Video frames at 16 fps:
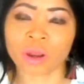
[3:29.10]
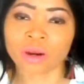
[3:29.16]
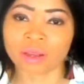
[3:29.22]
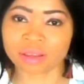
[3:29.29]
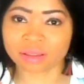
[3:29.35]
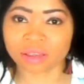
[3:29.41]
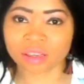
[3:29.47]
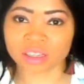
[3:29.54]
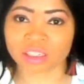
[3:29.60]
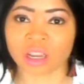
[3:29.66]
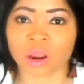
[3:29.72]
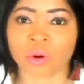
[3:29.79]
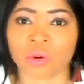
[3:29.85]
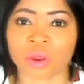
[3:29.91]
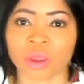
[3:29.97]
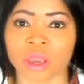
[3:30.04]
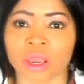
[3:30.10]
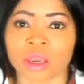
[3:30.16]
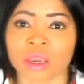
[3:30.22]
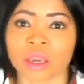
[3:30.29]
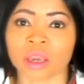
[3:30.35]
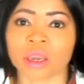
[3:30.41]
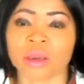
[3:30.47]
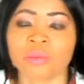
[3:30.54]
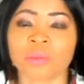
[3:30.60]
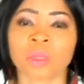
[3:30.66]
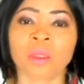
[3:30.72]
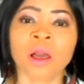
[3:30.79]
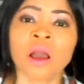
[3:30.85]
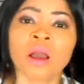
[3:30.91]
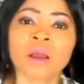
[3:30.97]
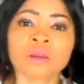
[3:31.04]
essential oil again.
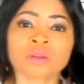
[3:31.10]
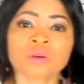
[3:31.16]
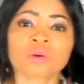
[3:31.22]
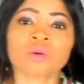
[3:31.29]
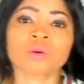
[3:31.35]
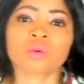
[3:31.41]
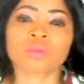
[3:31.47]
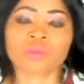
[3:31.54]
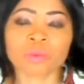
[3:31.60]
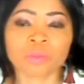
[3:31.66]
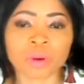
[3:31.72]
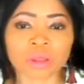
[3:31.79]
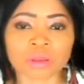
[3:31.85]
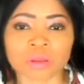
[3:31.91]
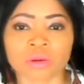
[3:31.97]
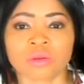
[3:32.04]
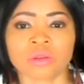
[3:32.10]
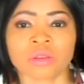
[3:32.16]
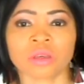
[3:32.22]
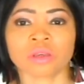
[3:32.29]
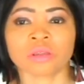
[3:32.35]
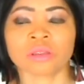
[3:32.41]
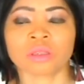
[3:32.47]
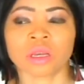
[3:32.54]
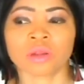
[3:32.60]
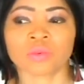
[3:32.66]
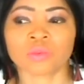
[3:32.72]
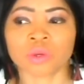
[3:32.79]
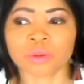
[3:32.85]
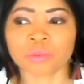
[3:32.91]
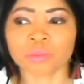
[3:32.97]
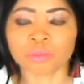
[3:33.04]
So we bought those things and
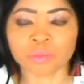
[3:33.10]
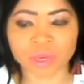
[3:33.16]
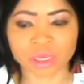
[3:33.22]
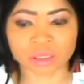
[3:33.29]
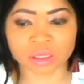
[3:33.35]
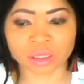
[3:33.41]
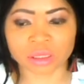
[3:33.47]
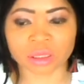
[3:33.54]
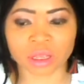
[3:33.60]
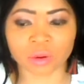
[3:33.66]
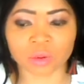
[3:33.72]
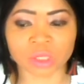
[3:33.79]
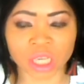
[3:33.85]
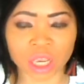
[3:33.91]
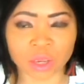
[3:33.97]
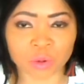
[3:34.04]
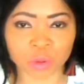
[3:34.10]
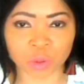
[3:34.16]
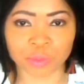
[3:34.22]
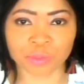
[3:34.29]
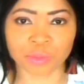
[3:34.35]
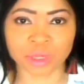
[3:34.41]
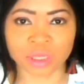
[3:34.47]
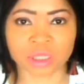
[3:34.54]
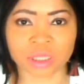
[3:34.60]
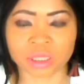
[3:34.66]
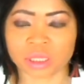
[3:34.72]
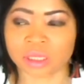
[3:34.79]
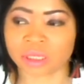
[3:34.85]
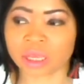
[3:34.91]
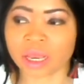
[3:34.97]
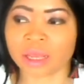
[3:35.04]
we mix it. They'll tell you to mix it
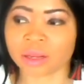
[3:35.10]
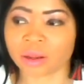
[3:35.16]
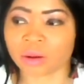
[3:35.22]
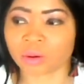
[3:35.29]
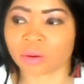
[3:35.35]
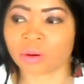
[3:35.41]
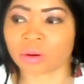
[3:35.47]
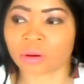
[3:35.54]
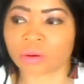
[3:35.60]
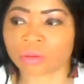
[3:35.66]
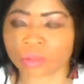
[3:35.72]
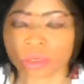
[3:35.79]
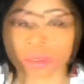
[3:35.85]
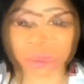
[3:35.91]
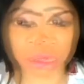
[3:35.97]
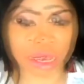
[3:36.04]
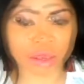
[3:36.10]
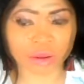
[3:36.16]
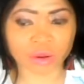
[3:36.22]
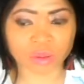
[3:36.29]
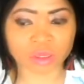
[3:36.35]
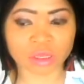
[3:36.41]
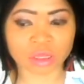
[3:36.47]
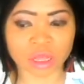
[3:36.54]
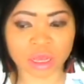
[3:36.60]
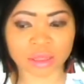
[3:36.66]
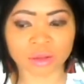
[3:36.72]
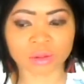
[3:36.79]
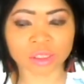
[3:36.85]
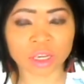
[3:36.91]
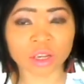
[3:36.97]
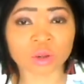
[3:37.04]
inside a container.
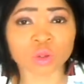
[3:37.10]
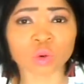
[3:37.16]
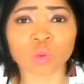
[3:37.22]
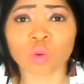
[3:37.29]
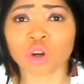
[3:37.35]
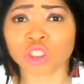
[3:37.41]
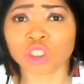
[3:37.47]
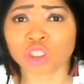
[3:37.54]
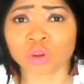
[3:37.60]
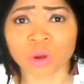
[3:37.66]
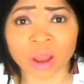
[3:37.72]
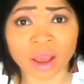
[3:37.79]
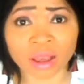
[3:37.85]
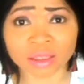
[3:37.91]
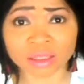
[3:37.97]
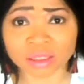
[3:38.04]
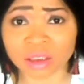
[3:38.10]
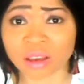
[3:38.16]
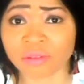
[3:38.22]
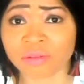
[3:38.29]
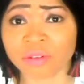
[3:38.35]
They'll tell you to wash your hands